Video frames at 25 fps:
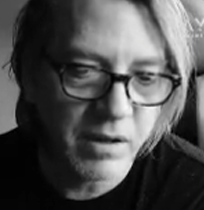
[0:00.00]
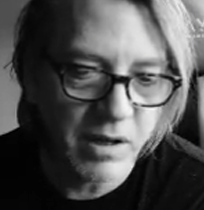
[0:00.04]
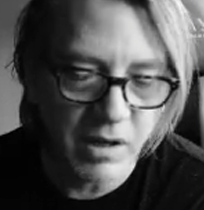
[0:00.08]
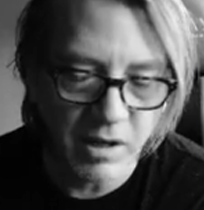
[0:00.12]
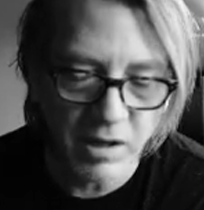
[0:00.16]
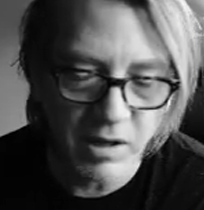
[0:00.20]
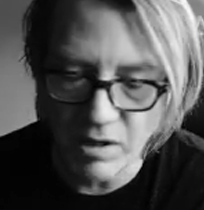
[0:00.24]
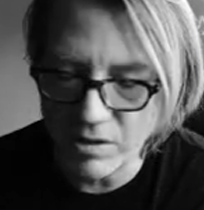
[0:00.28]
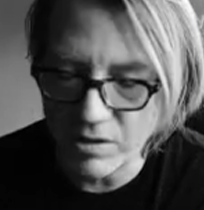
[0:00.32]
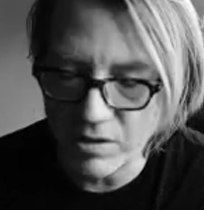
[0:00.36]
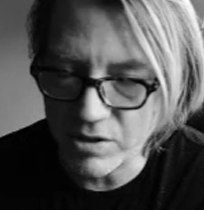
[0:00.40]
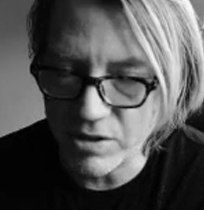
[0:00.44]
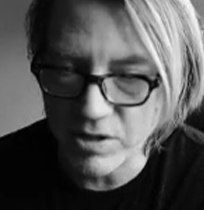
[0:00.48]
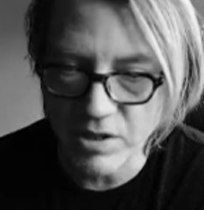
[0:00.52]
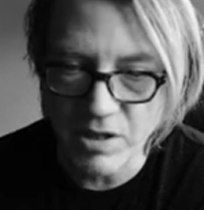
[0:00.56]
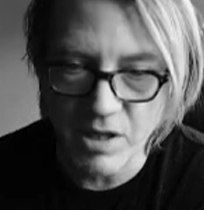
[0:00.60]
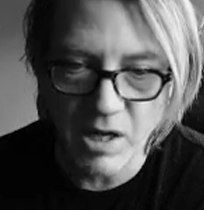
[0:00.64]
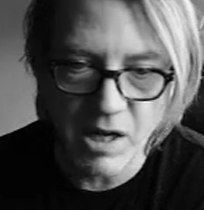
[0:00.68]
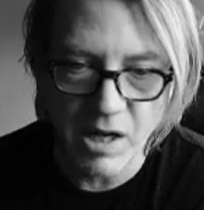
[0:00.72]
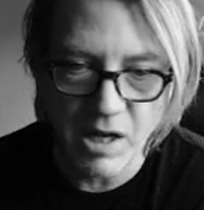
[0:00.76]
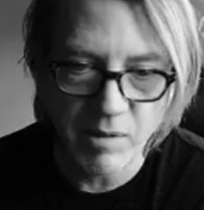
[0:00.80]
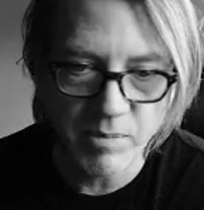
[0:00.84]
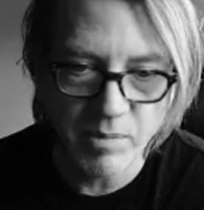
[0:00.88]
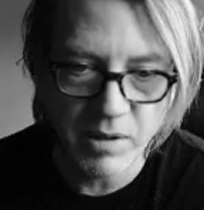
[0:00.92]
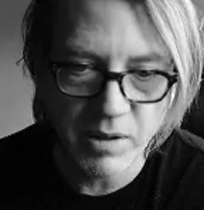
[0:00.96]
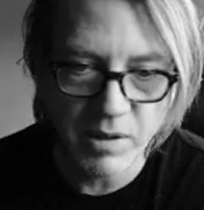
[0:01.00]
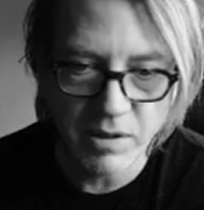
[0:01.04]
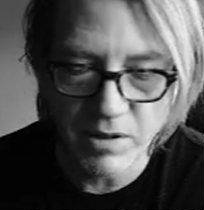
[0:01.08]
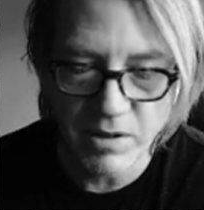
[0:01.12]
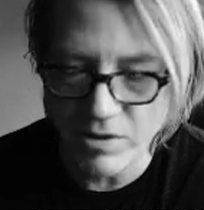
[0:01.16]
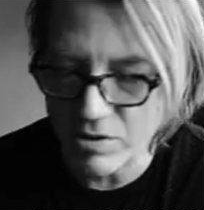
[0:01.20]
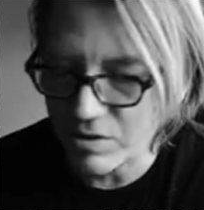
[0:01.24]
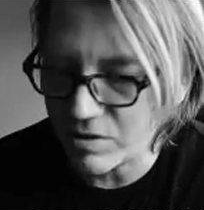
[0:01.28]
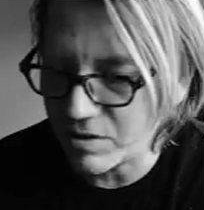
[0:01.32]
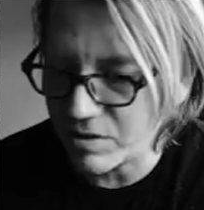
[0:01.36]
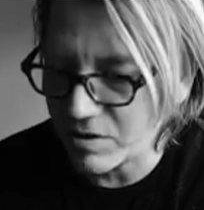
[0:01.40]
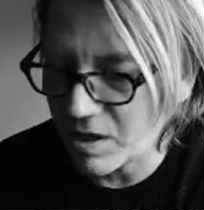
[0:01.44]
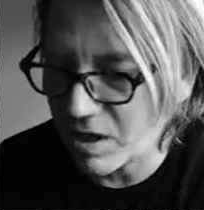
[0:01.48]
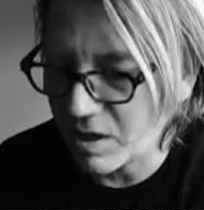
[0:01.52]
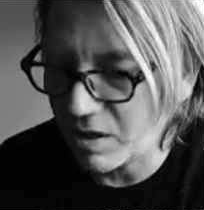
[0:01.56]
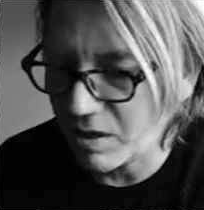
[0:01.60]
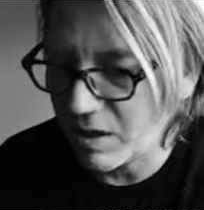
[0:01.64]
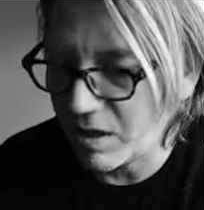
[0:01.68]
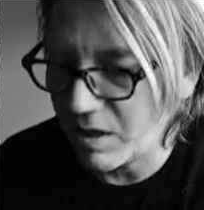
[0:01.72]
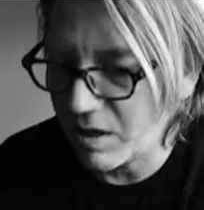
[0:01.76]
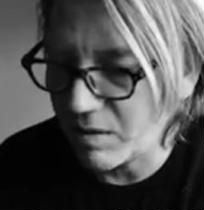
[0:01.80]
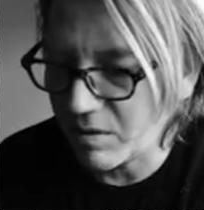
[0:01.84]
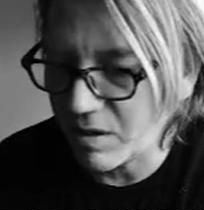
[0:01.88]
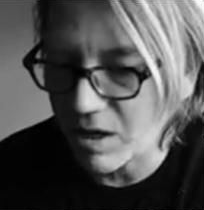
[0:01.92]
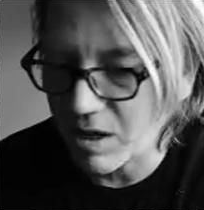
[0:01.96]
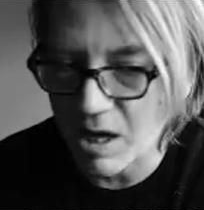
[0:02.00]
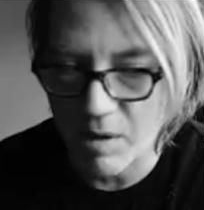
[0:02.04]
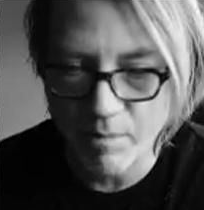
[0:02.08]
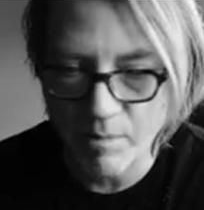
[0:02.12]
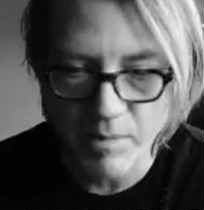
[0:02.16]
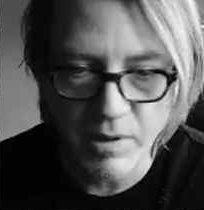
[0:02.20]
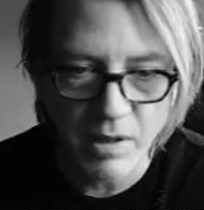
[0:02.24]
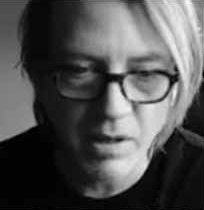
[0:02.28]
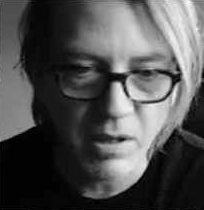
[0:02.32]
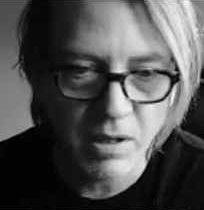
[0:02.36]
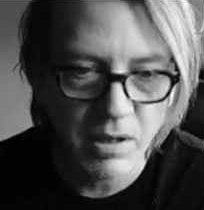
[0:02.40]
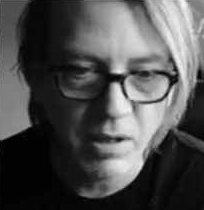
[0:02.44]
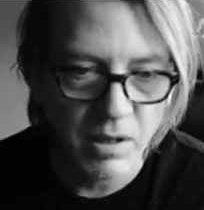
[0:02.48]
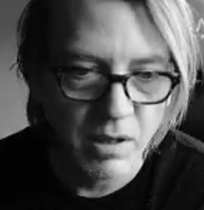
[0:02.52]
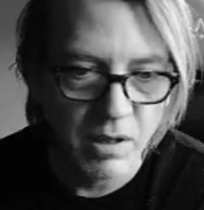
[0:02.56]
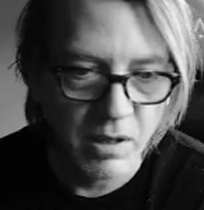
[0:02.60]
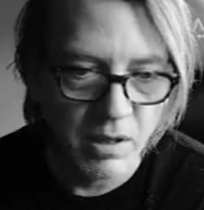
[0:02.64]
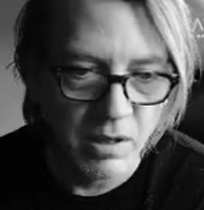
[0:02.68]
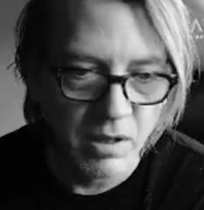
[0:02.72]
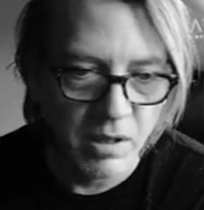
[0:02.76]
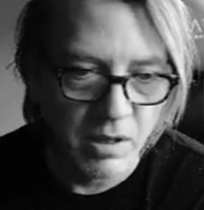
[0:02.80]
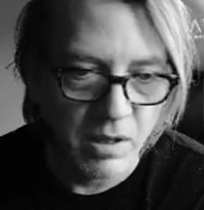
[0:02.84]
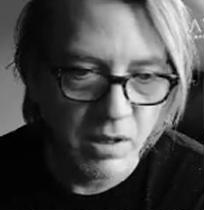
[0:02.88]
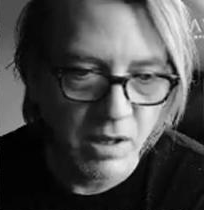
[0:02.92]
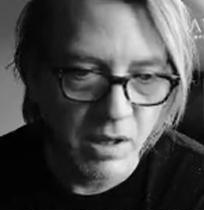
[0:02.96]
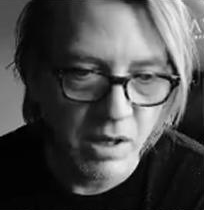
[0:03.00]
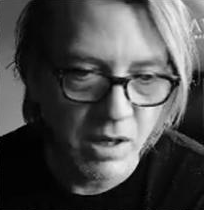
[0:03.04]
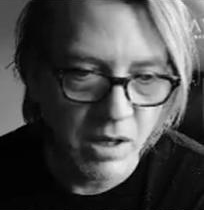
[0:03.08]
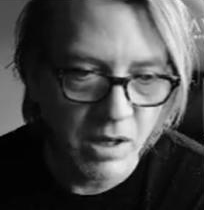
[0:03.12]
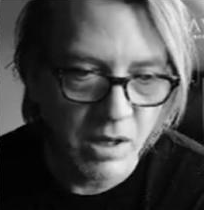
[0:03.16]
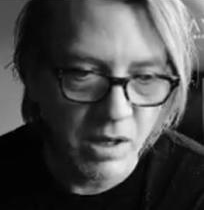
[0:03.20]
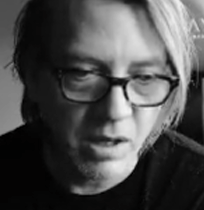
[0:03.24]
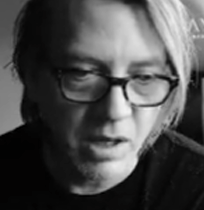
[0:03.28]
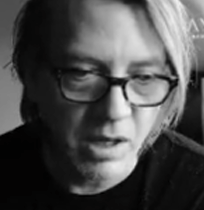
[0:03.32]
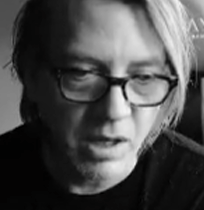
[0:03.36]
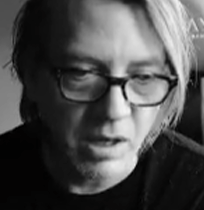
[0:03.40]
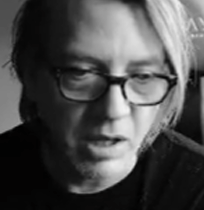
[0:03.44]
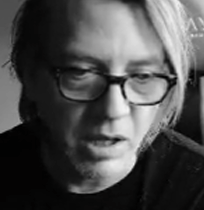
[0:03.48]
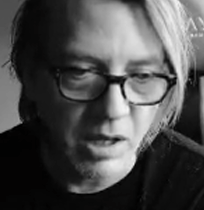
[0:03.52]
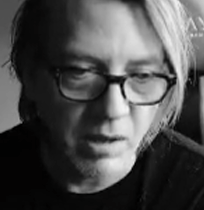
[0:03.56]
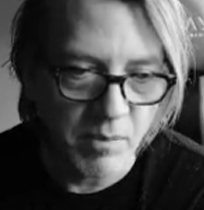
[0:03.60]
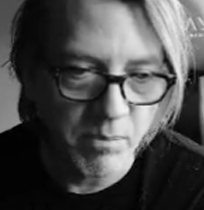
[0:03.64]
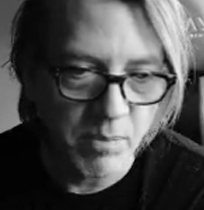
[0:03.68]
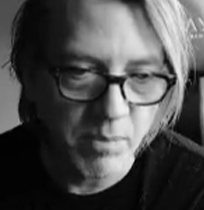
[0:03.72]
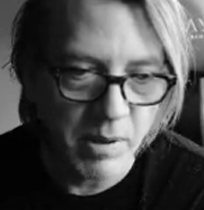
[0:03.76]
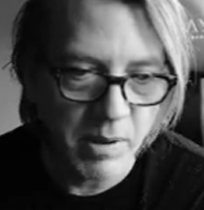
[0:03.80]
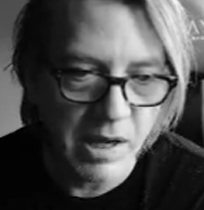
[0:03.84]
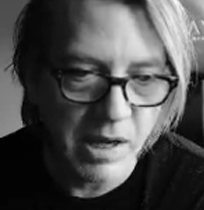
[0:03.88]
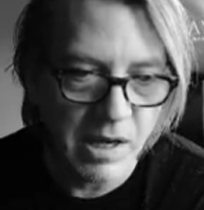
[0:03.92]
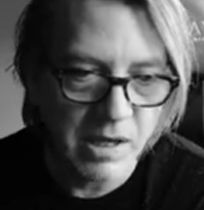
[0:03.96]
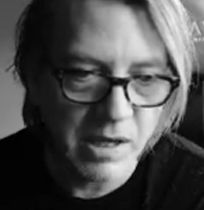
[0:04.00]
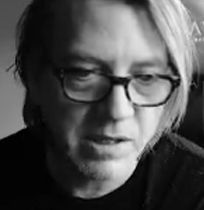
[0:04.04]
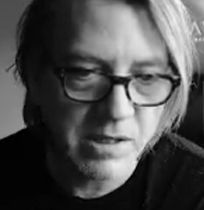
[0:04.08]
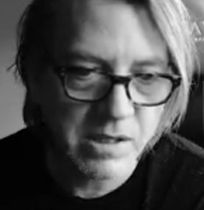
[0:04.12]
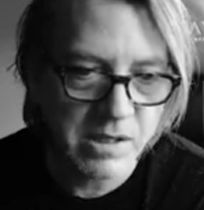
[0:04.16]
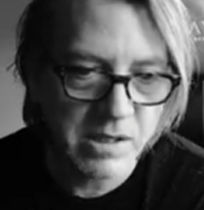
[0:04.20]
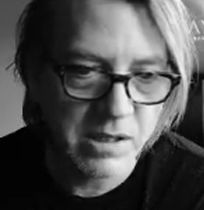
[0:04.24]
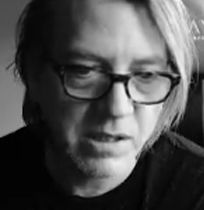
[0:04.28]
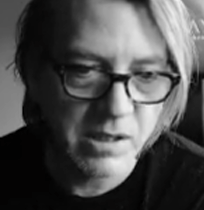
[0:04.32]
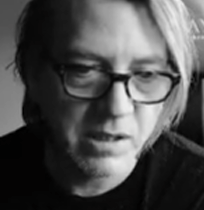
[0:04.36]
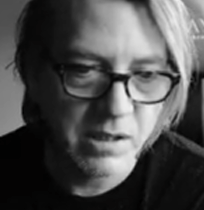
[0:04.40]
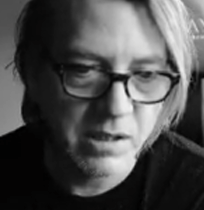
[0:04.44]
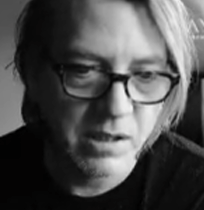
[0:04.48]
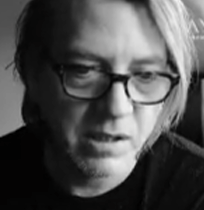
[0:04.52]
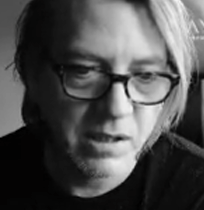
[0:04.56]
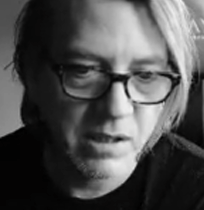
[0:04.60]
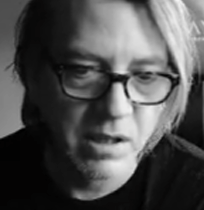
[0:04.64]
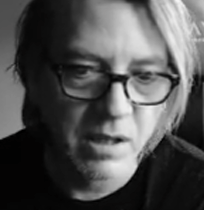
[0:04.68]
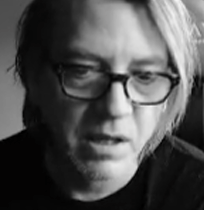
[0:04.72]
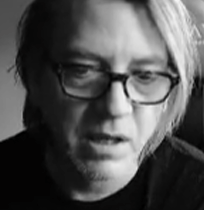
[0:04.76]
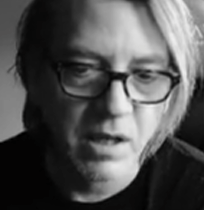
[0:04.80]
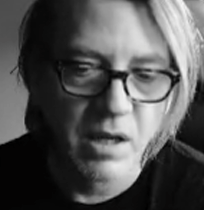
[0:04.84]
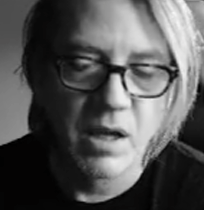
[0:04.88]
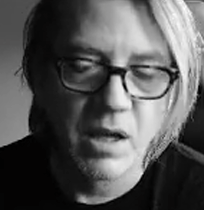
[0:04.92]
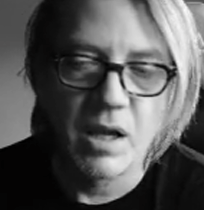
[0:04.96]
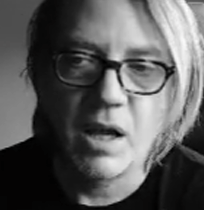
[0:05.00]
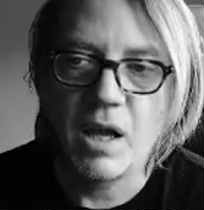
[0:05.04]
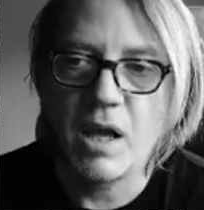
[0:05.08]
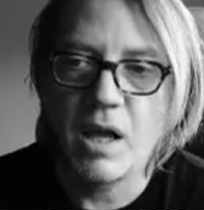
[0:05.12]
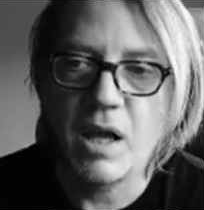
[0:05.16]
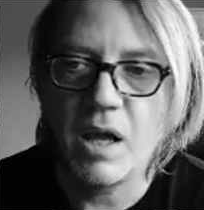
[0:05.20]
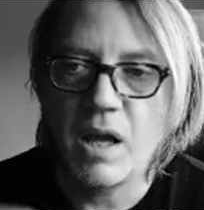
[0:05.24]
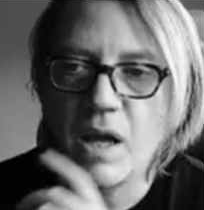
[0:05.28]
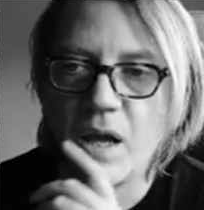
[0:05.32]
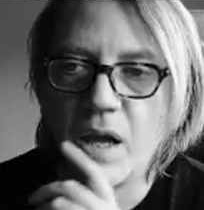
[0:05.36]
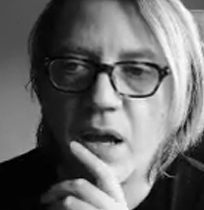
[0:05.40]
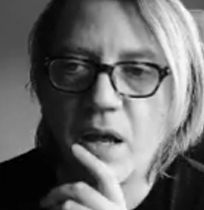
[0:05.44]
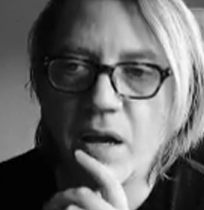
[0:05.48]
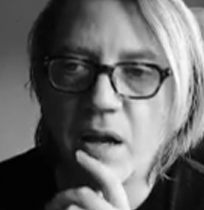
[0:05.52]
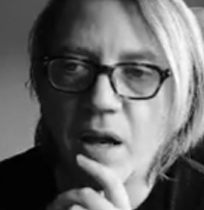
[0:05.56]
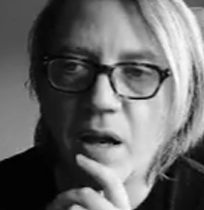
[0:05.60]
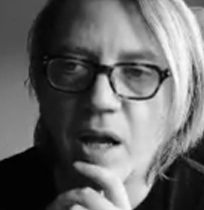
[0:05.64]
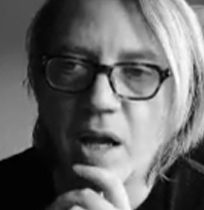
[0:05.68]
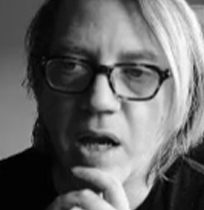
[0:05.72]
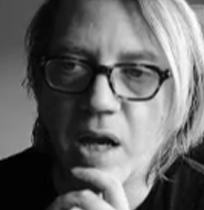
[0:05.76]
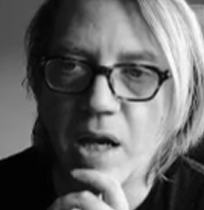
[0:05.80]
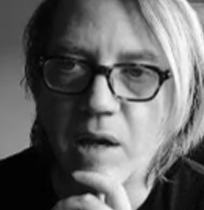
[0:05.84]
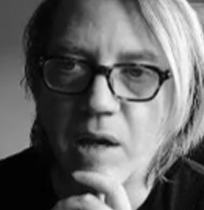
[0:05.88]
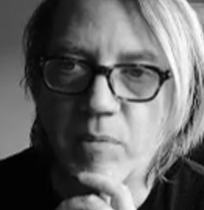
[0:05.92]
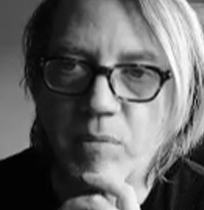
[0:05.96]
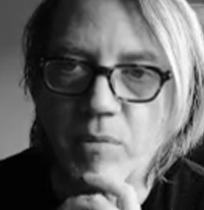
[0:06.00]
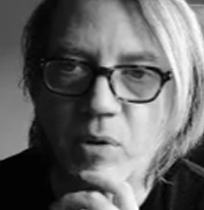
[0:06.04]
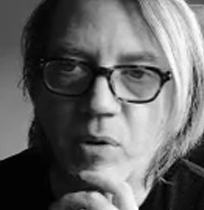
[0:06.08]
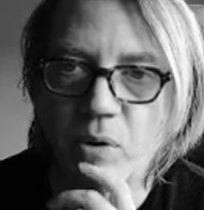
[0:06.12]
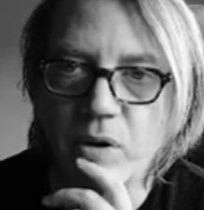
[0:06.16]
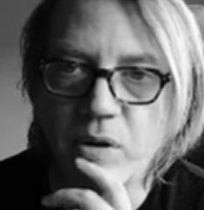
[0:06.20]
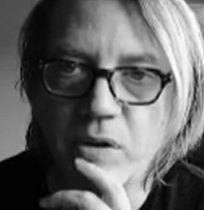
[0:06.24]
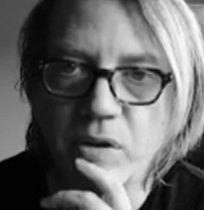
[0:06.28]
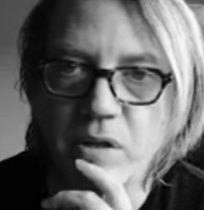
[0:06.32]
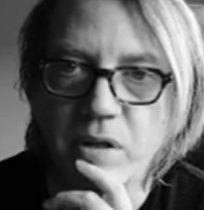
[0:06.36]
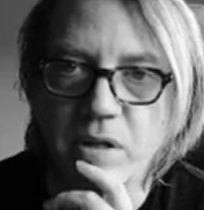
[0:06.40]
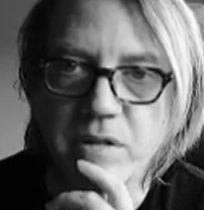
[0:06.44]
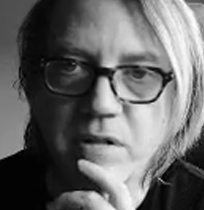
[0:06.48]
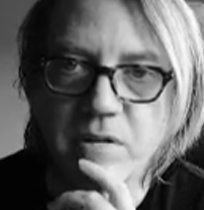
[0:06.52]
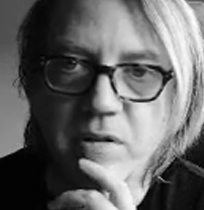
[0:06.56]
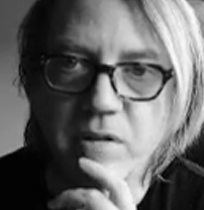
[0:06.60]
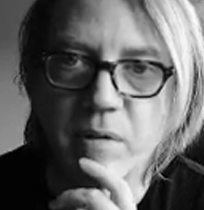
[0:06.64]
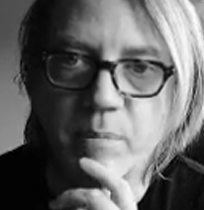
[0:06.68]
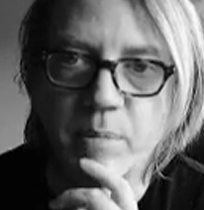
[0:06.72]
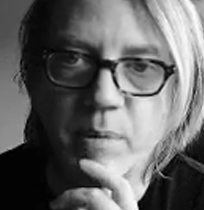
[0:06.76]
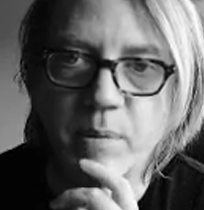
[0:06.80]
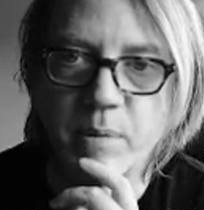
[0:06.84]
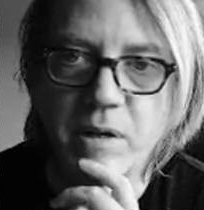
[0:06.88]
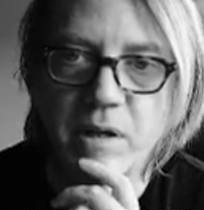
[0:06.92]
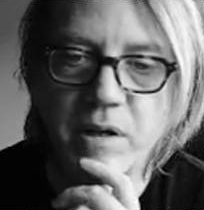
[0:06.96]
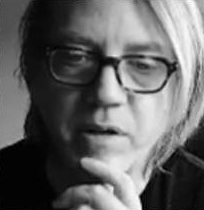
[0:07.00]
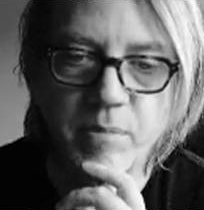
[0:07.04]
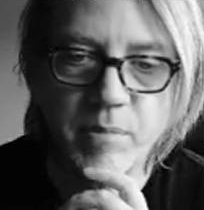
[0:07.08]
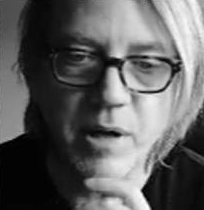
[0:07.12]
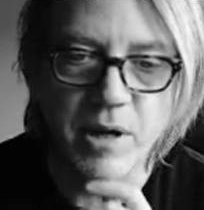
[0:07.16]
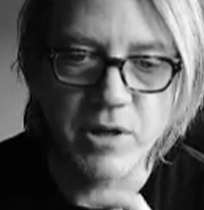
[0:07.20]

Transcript: I'm going to just copy this entire line, copy, and I'm going to hit paste. And I am going to, let's look up another